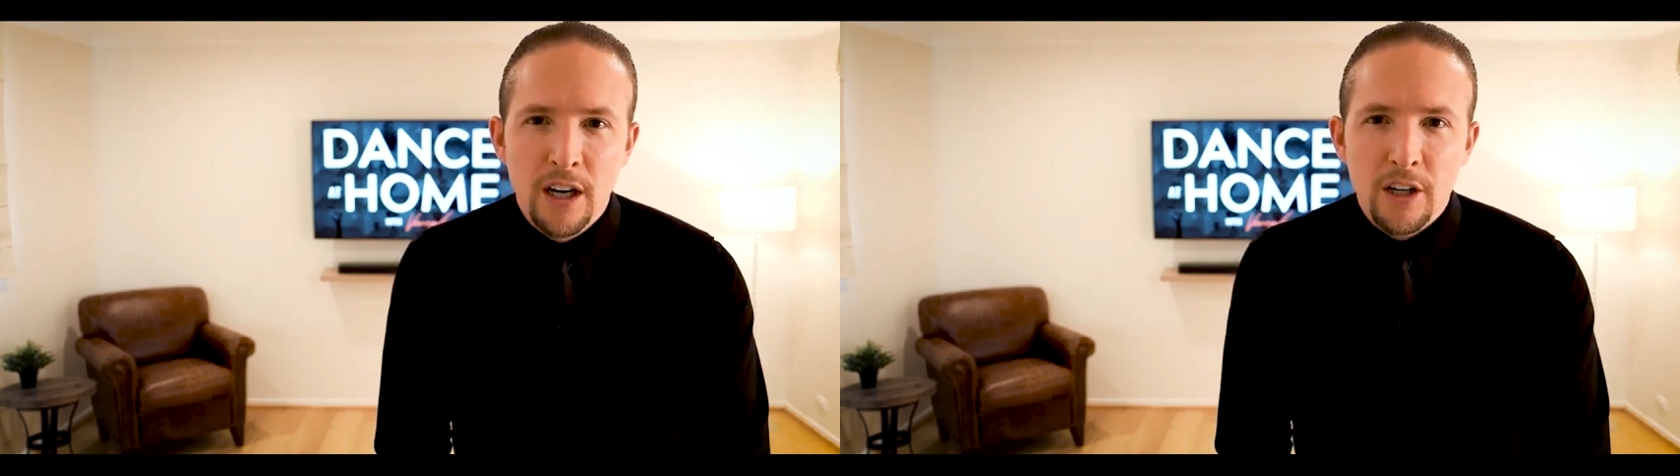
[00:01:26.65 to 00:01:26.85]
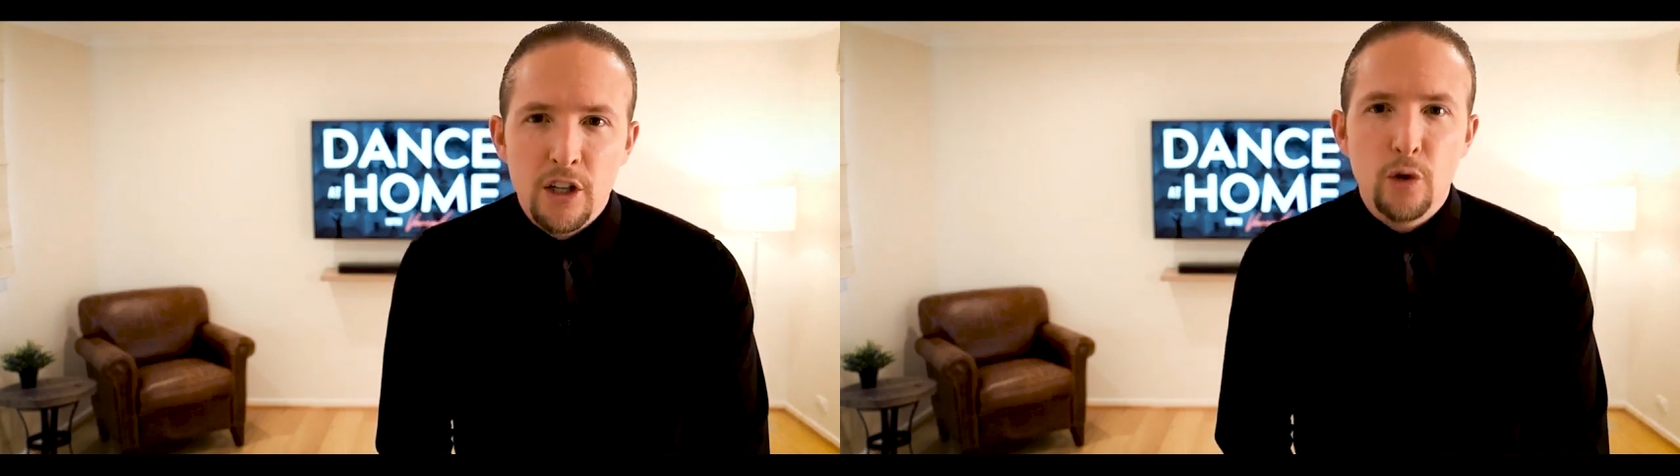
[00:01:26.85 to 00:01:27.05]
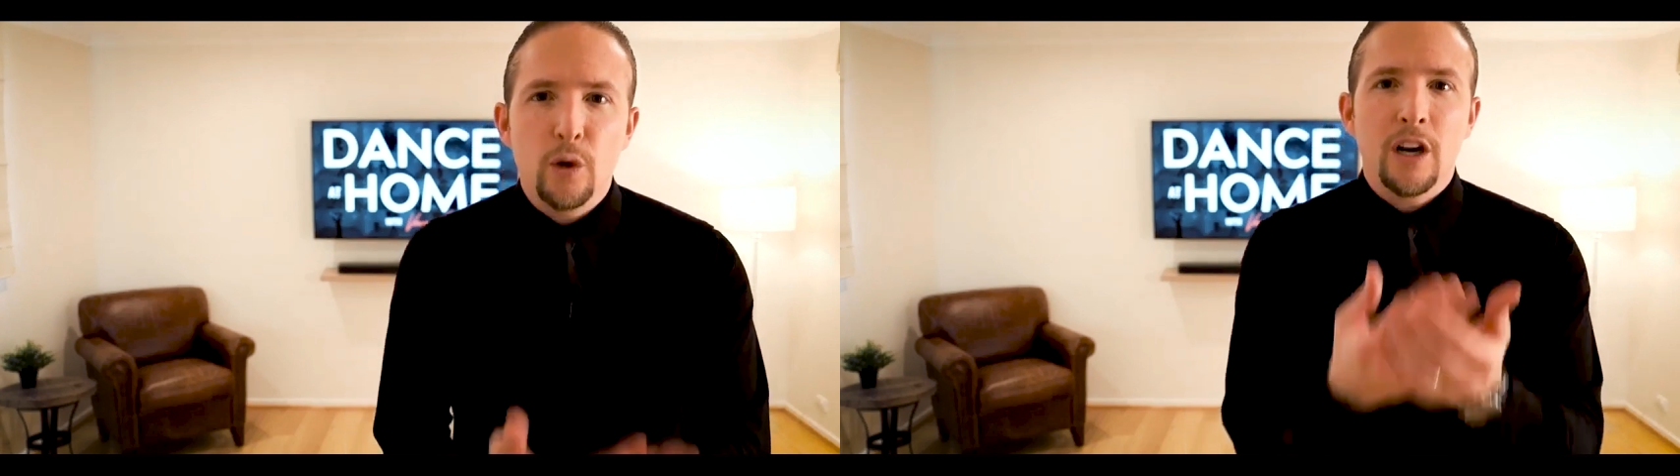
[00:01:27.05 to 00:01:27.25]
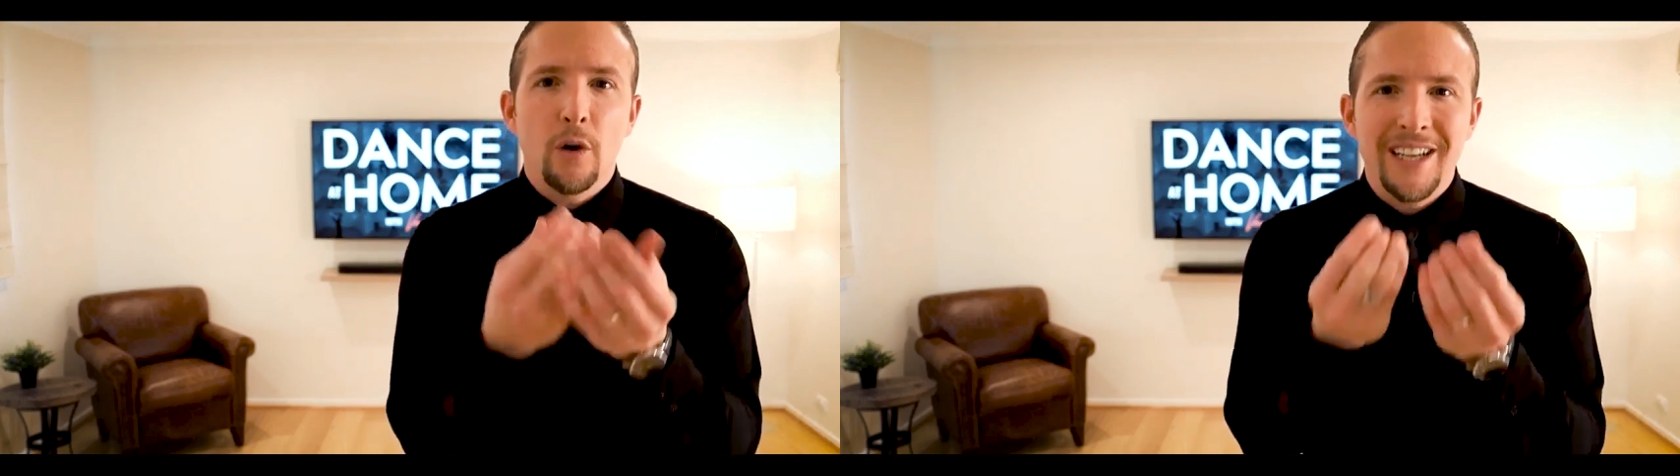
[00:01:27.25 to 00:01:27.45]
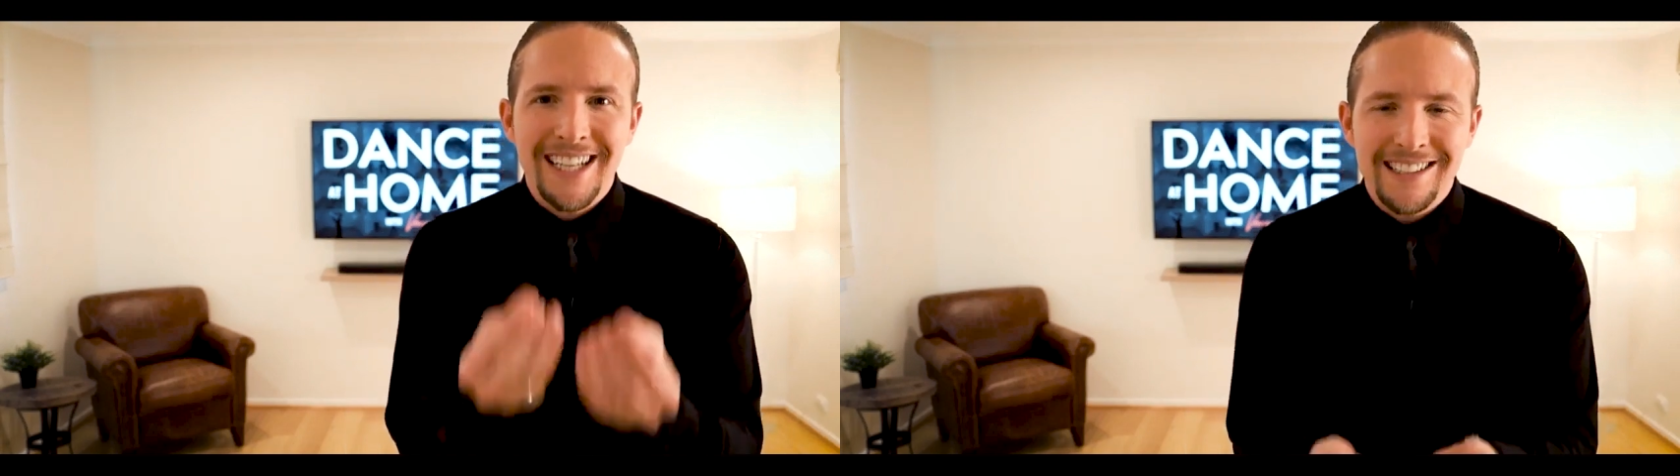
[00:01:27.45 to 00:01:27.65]
you are
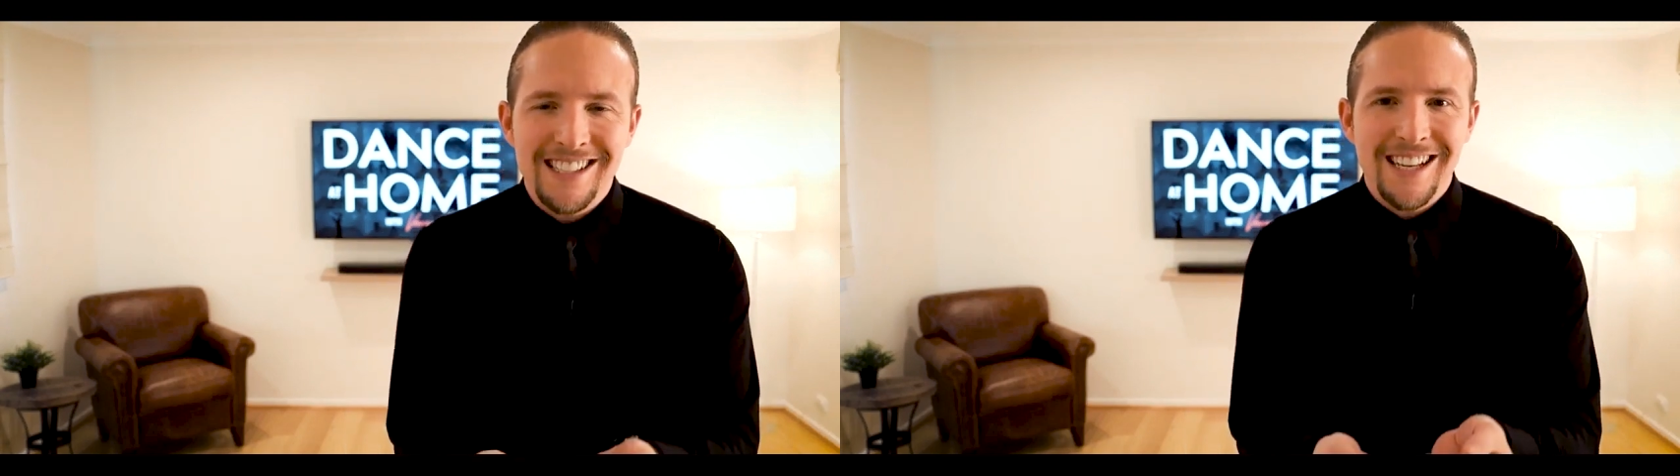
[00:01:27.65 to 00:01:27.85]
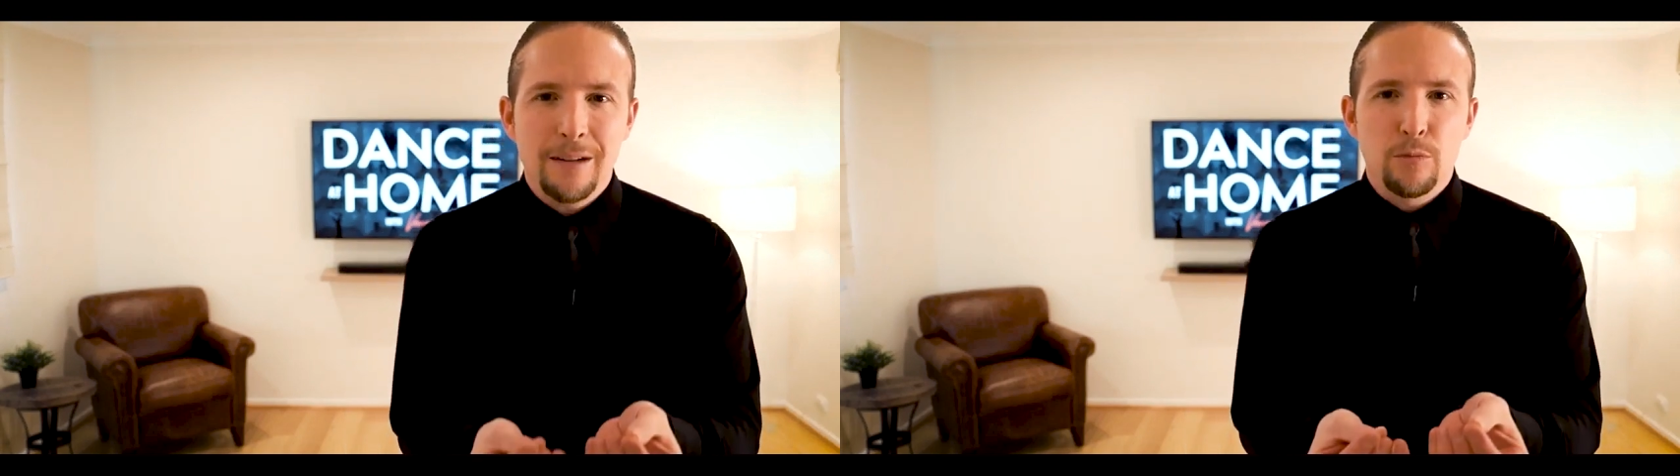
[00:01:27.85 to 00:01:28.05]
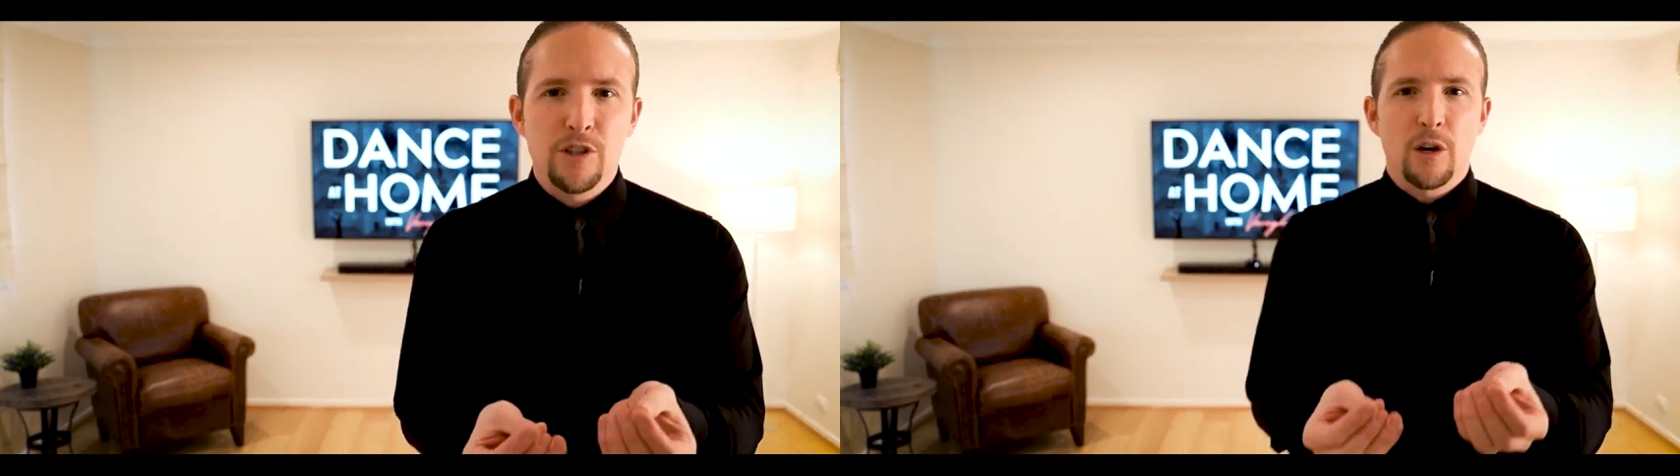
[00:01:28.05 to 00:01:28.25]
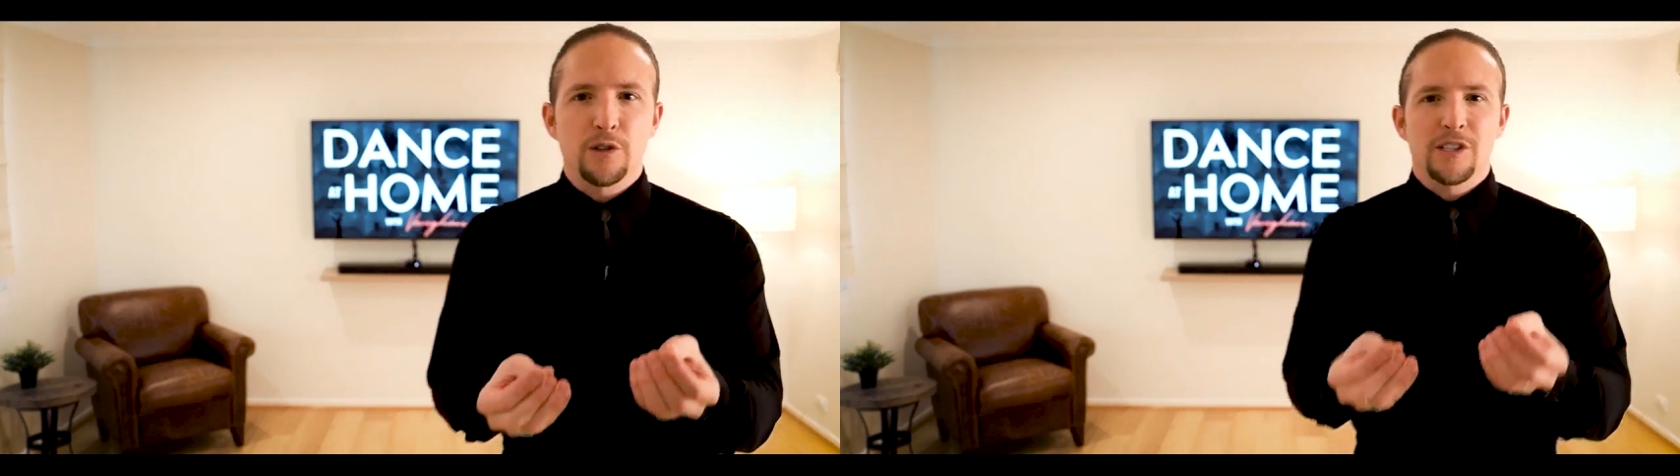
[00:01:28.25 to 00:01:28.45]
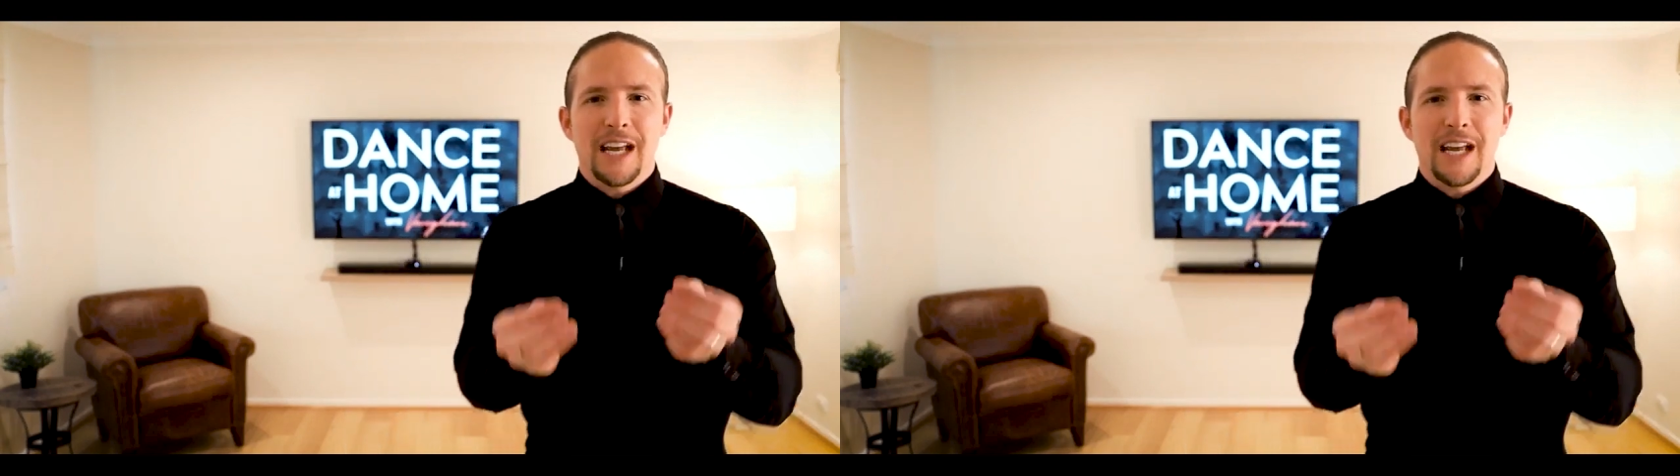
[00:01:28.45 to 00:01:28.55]
going to get the same results.